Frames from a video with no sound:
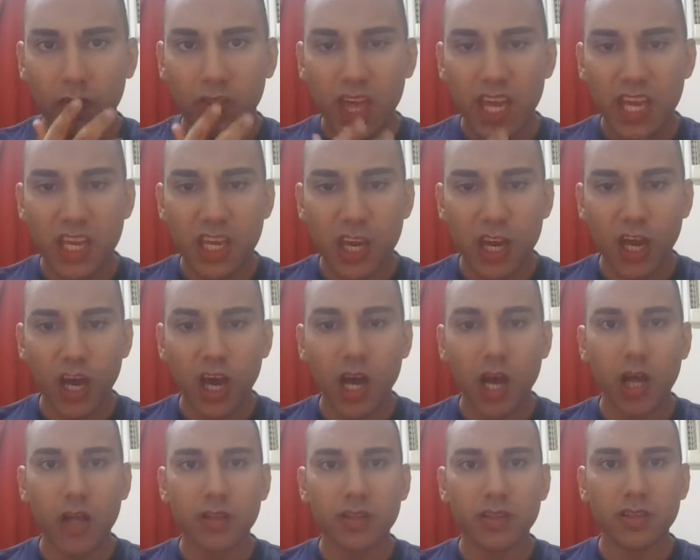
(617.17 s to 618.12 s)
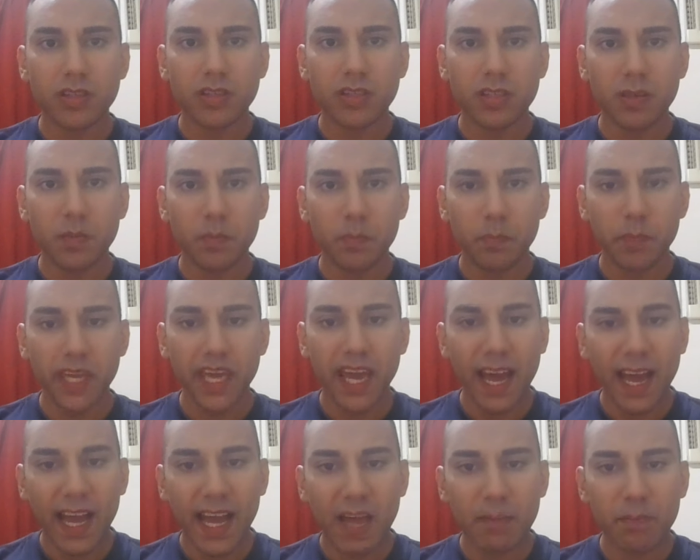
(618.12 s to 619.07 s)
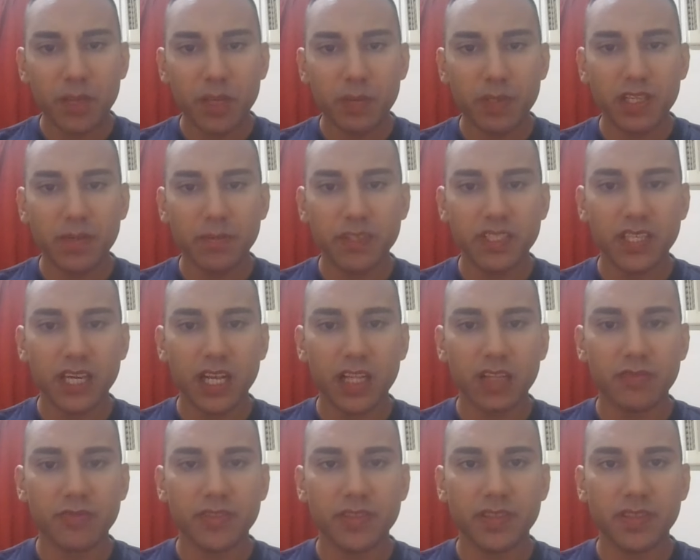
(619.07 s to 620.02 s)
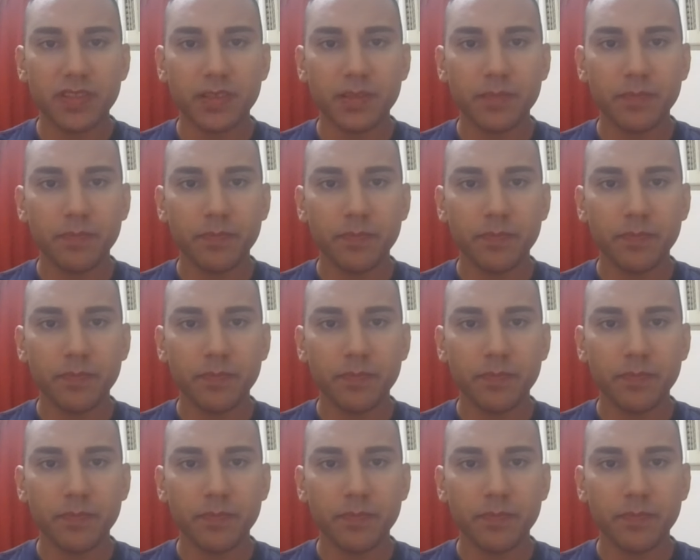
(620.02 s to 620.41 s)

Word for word: They can't be happy with themselves.